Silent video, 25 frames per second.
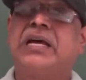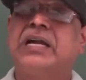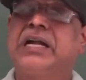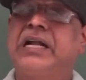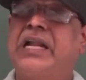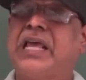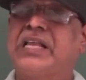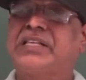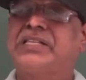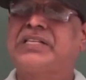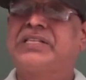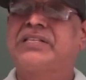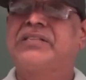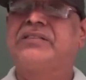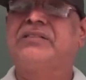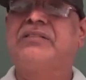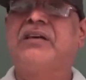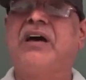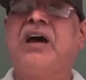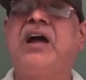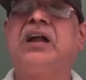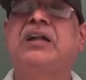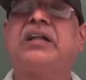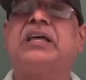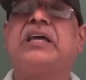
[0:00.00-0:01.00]
does
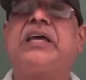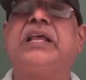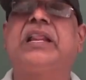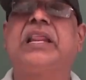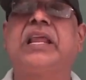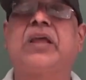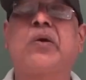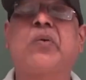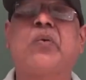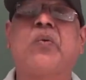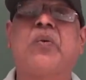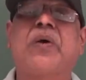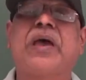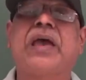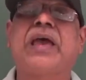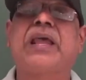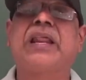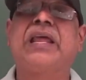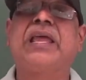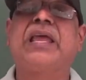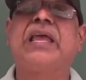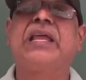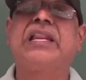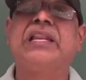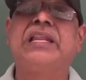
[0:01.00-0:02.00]
not
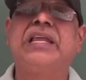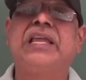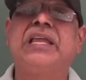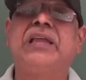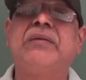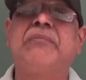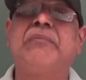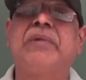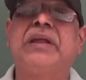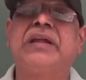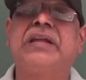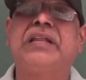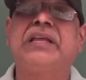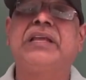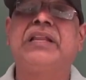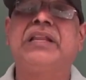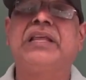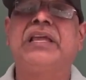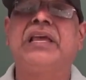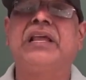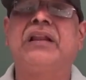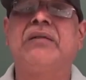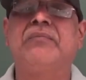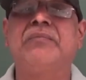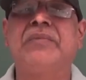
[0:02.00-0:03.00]
require any
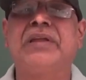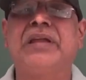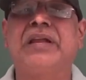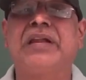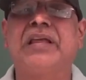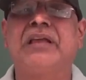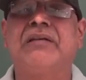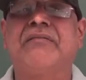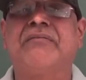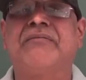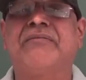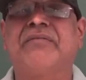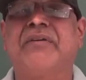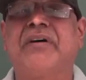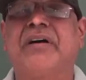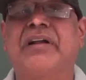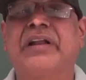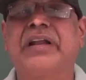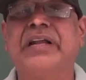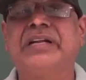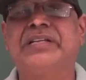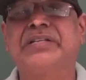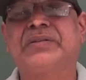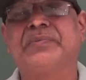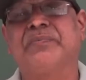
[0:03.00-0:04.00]
material medium
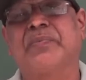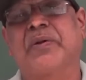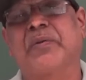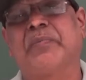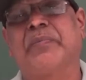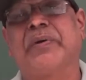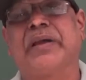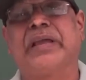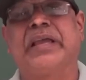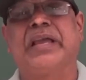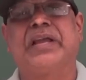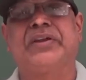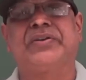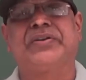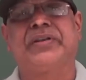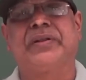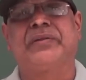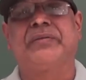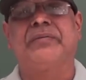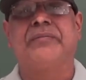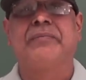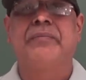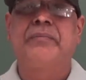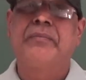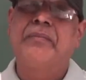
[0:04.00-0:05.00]
for its propagation.
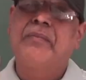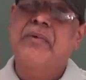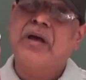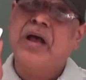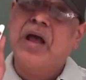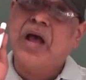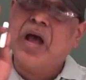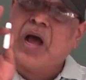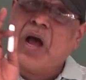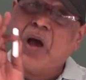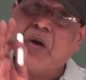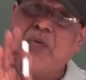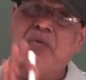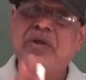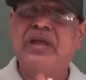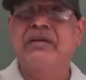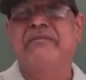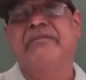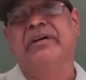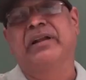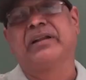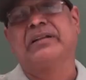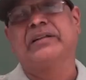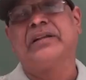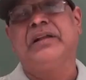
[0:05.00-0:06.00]

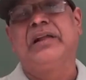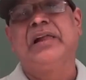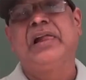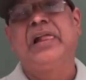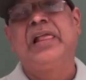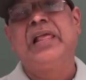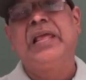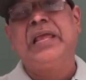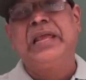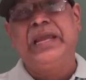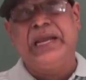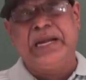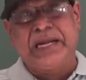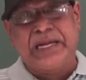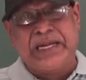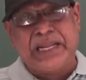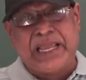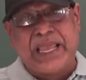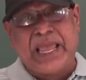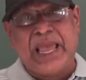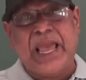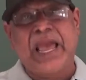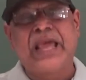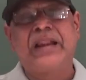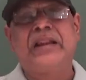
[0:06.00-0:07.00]
However, it
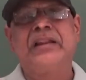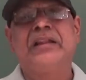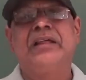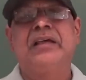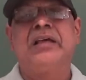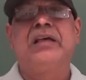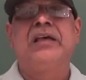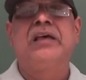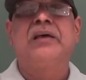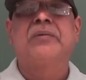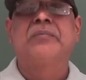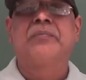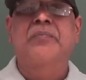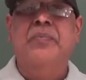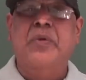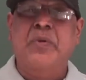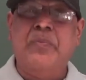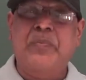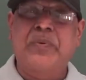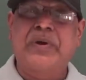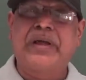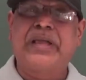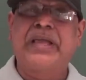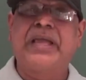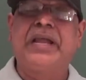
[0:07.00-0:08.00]
can
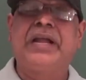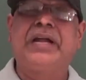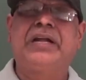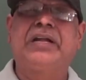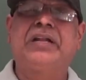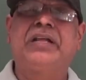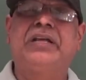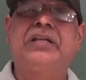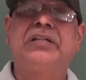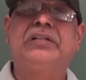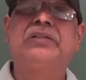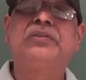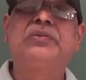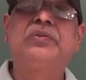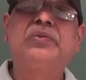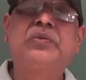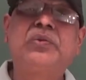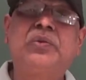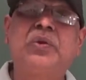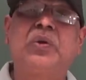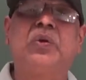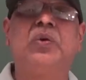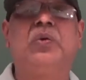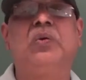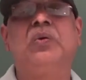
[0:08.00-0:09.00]

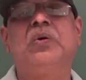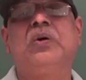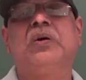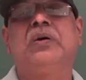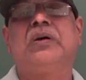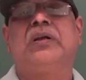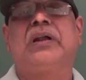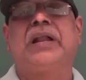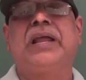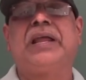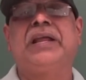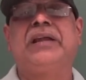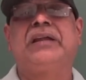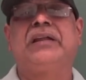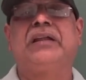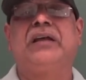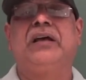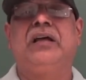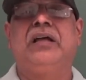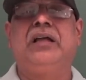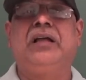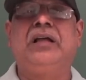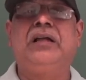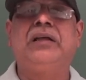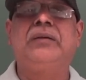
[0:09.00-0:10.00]
propagate through, right,
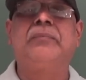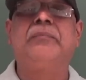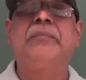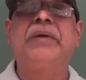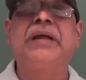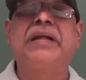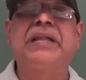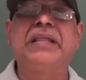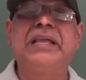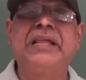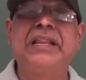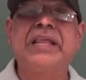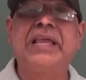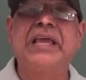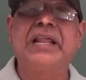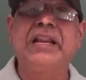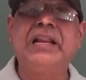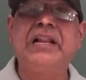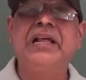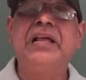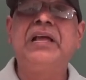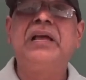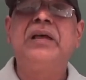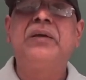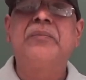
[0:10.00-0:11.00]

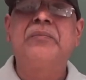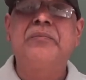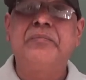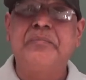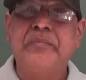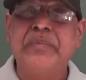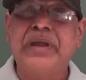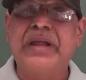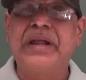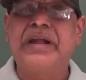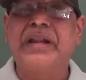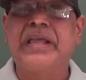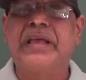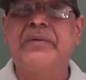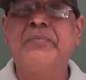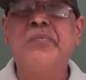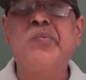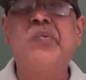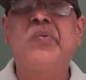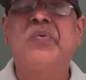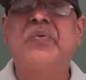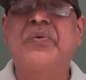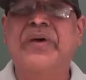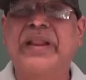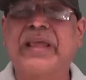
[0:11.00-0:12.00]
material
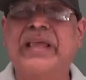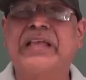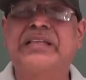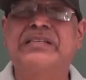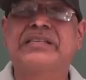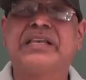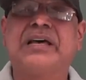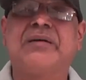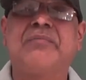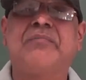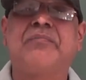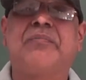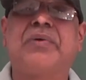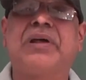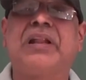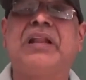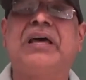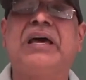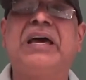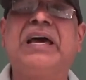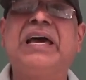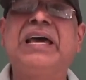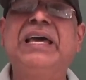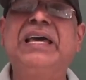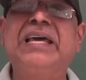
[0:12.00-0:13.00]
medium. For example,
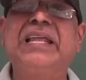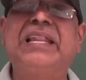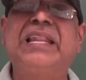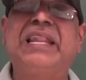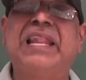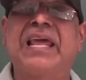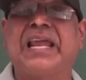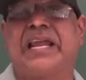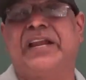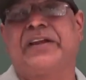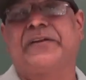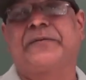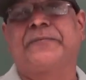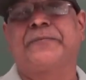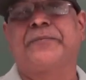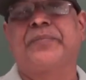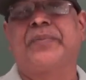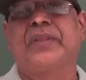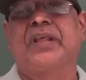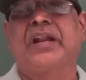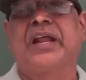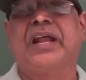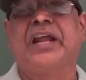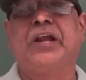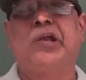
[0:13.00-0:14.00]

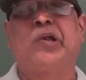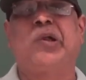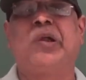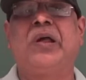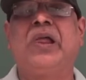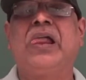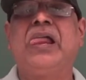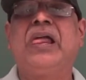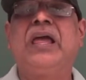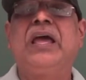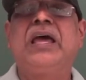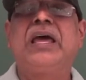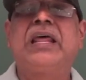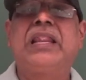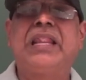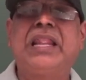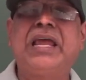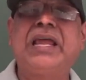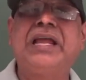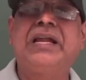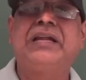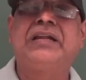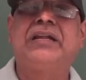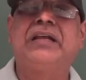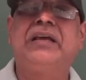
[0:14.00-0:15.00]
light, right?
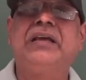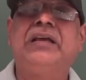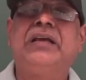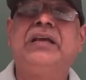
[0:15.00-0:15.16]
Light